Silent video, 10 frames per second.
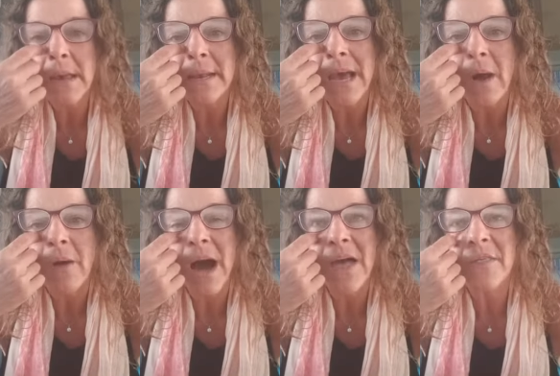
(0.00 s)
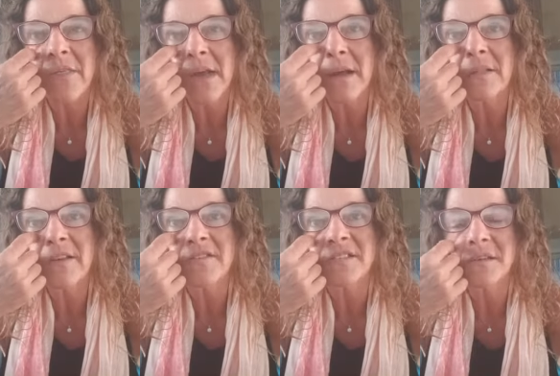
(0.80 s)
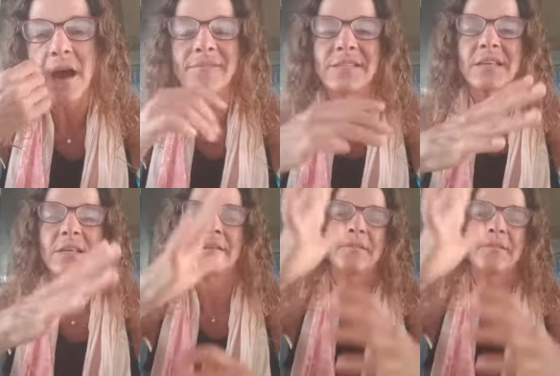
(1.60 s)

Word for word: Now, I think there's obviously